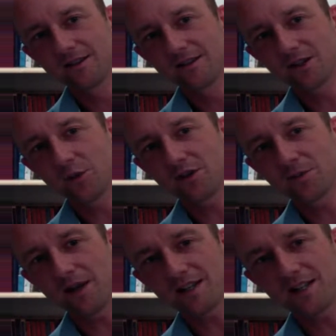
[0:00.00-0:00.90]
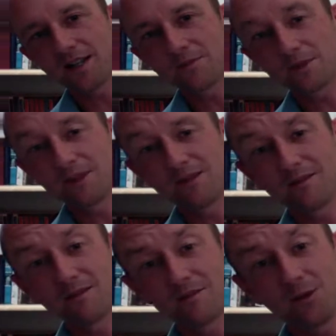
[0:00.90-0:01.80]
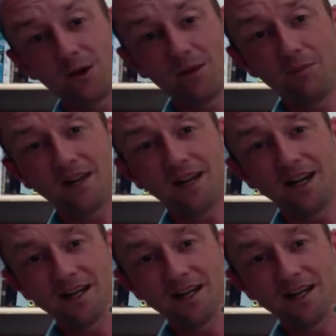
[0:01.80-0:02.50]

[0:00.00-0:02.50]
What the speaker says: So we're expecting him to be quite a big lad.